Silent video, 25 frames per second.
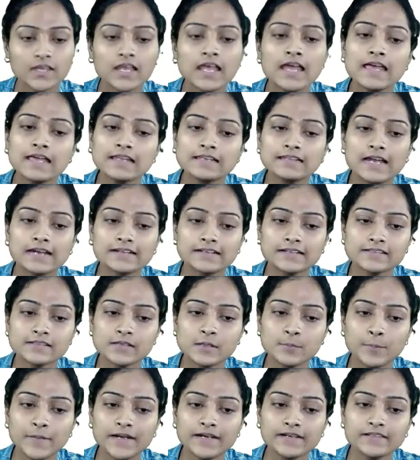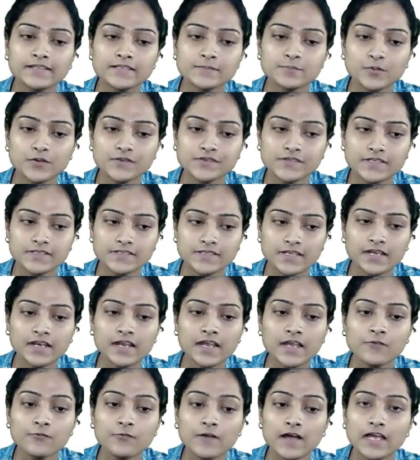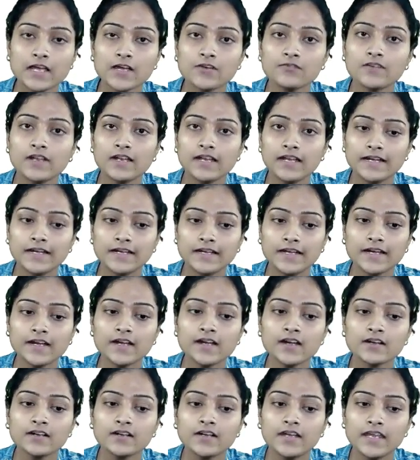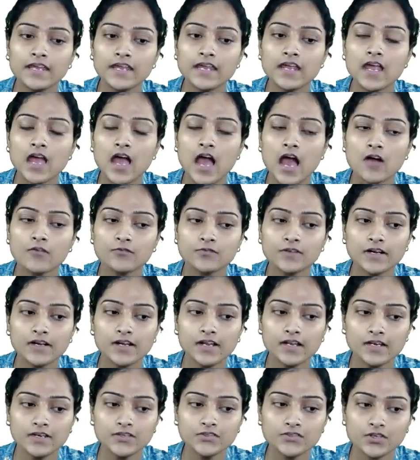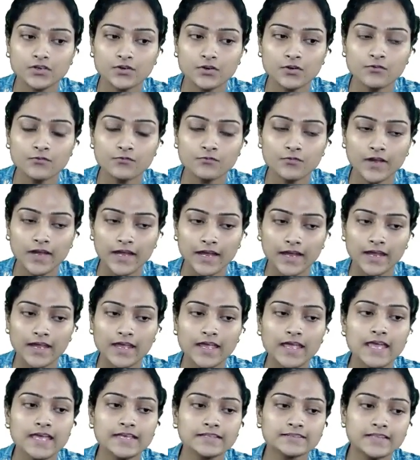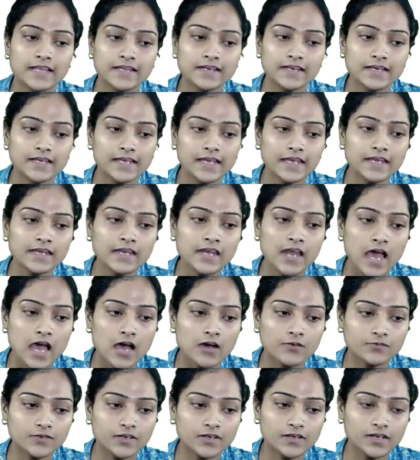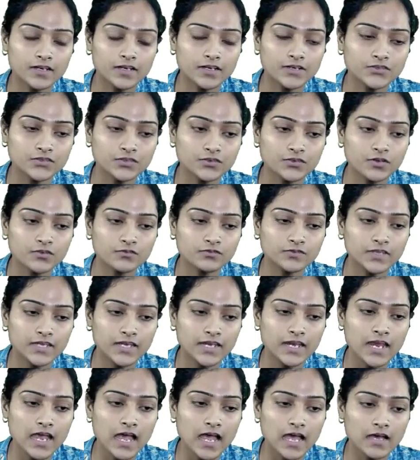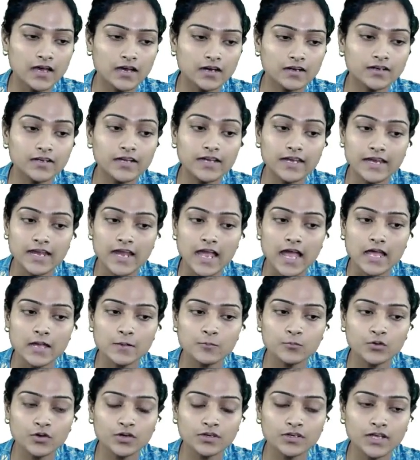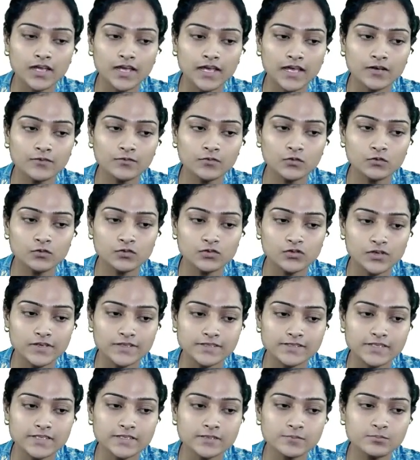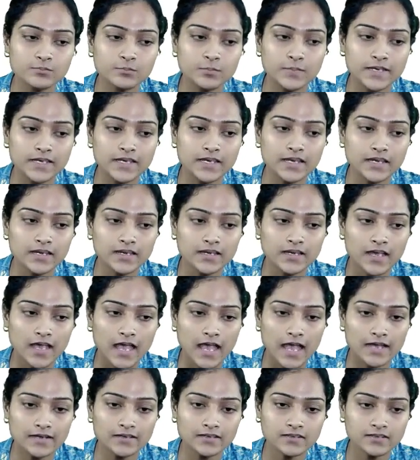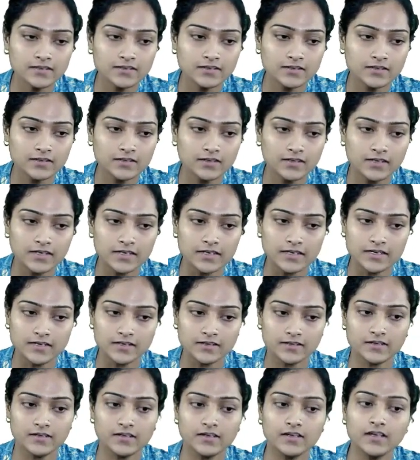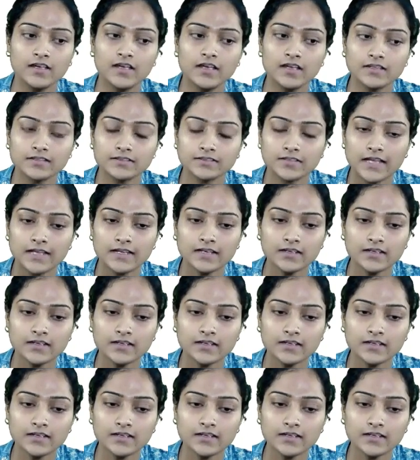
Let us repeat this procedure. If I have deleted D after deletion of A, then again after deletion of D, uh, D I am going to have two choices B and E. Then